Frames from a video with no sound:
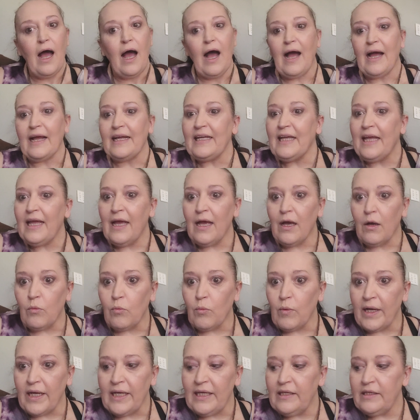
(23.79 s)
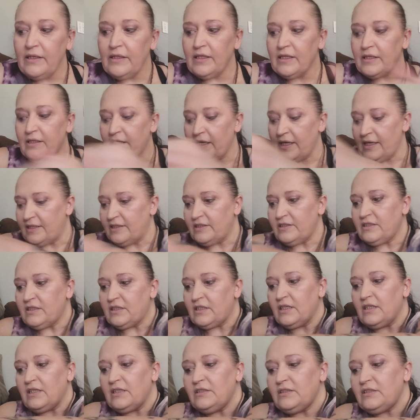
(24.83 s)
I can't wait to taste
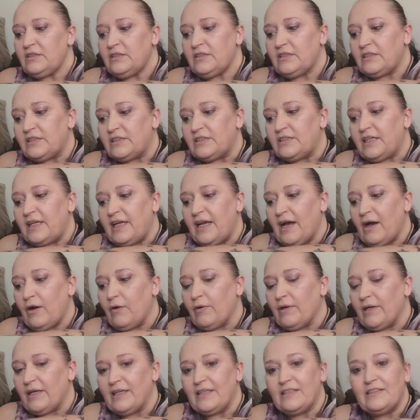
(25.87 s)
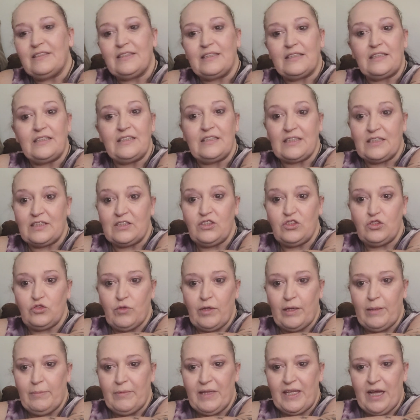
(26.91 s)
this to see how it is. It's
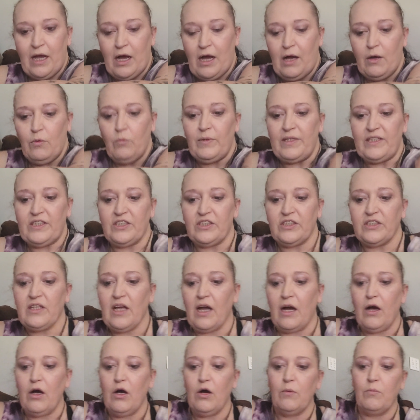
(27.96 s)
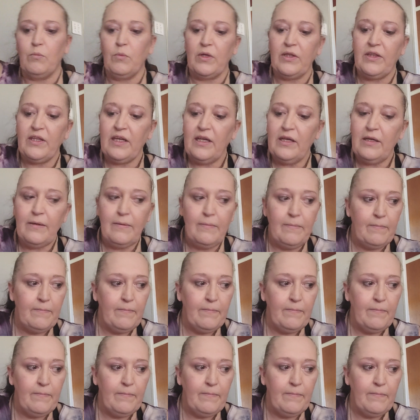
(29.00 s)
extremely hot. We just got home with it.